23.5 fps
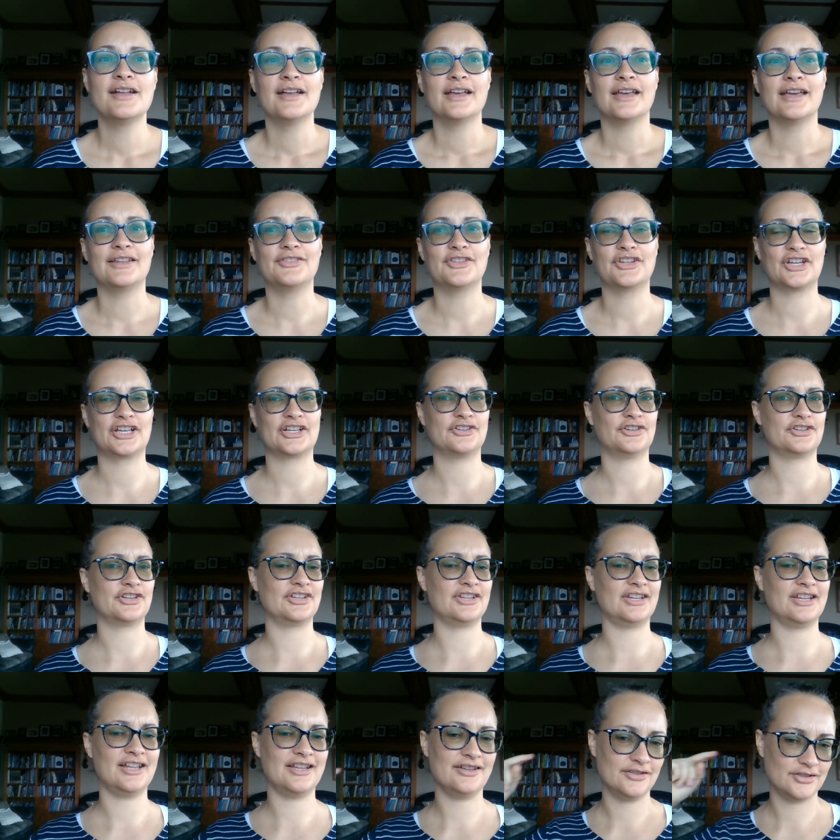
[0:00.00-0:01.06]
and then I got an
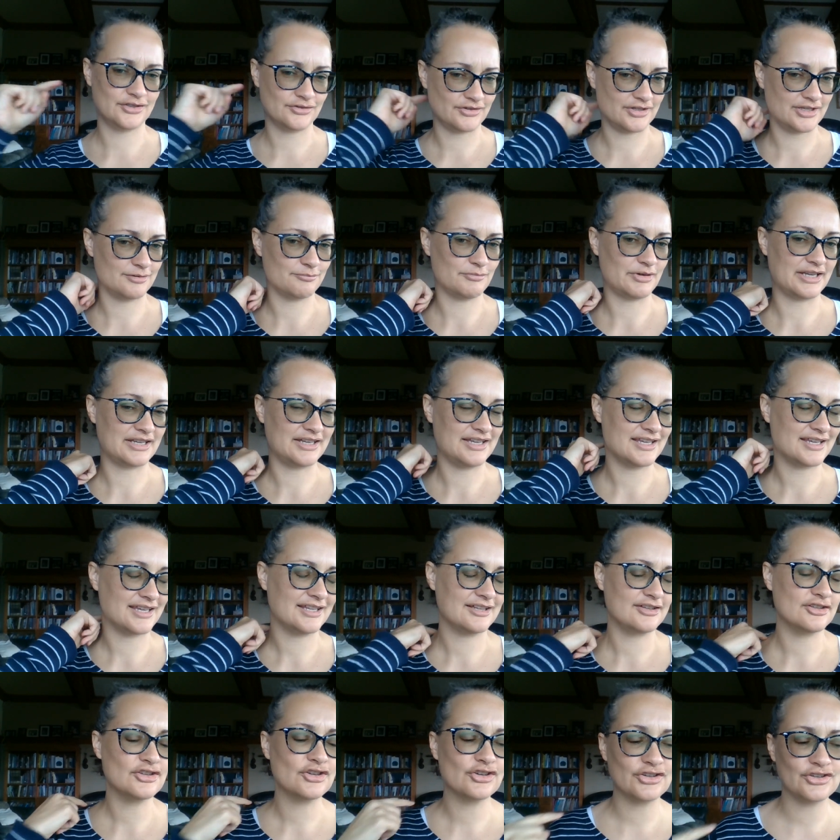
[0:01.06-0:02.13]
injury in my neck,
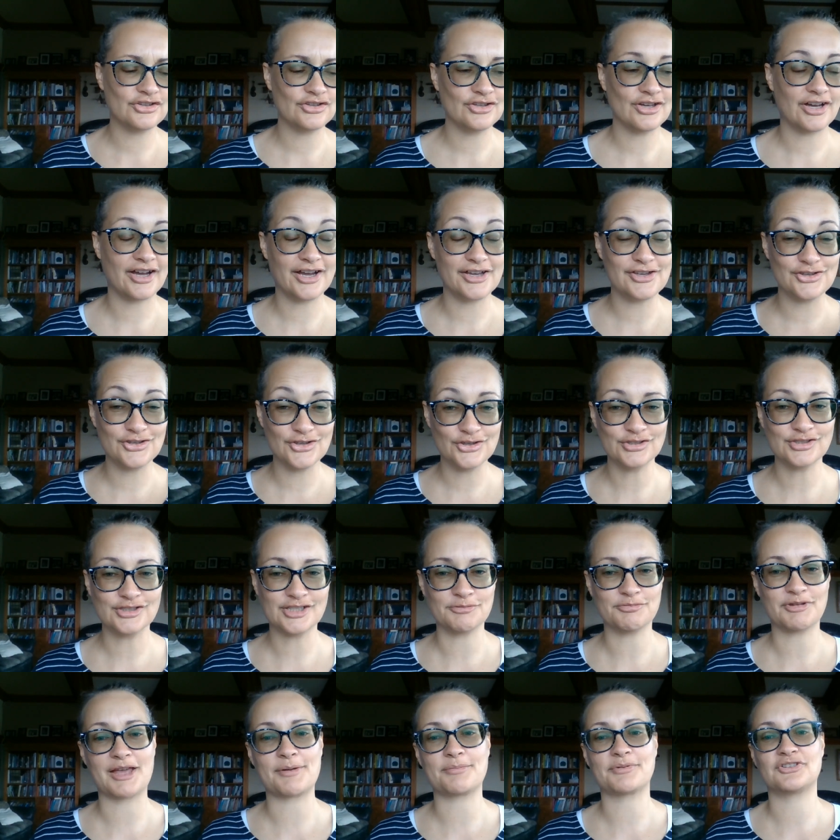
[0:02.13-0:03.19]
and you, I used to
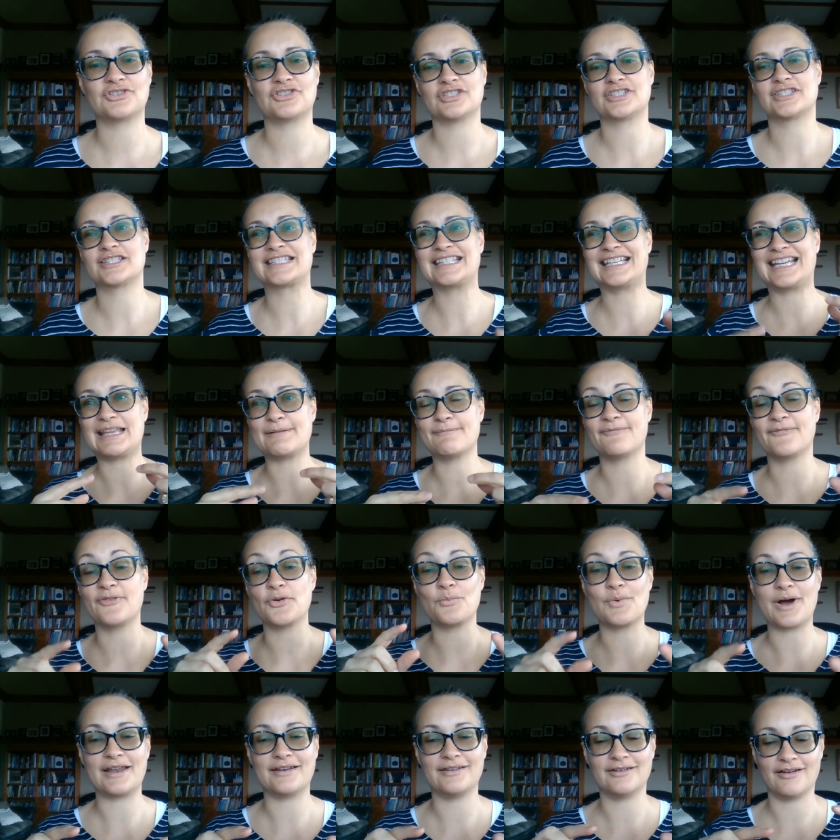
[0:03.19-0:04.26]
be able to just sleep for
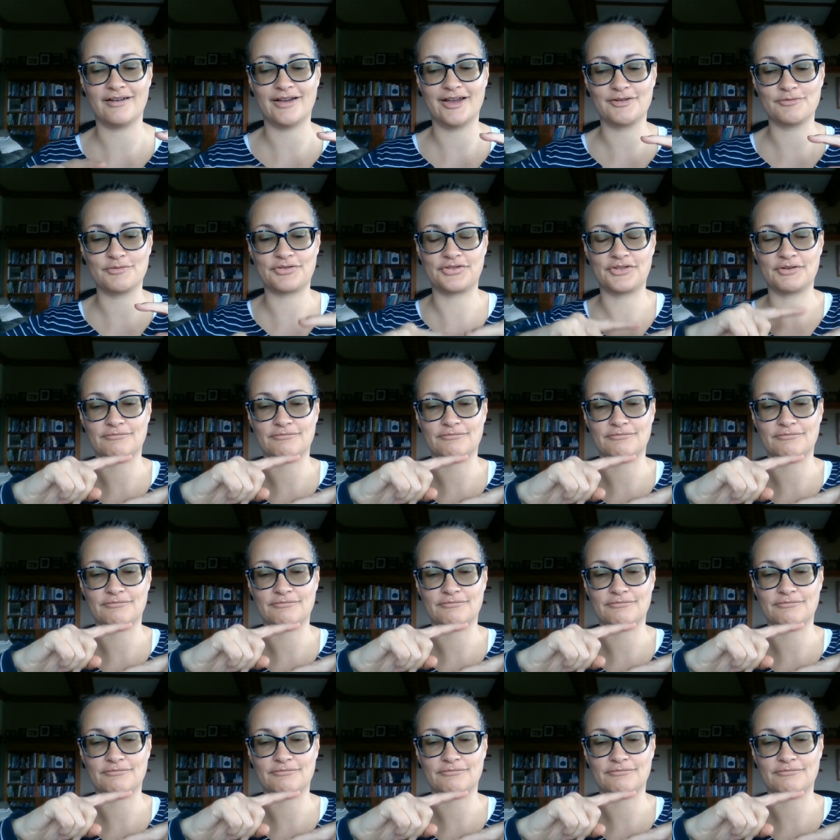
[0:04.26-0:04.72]
one night with a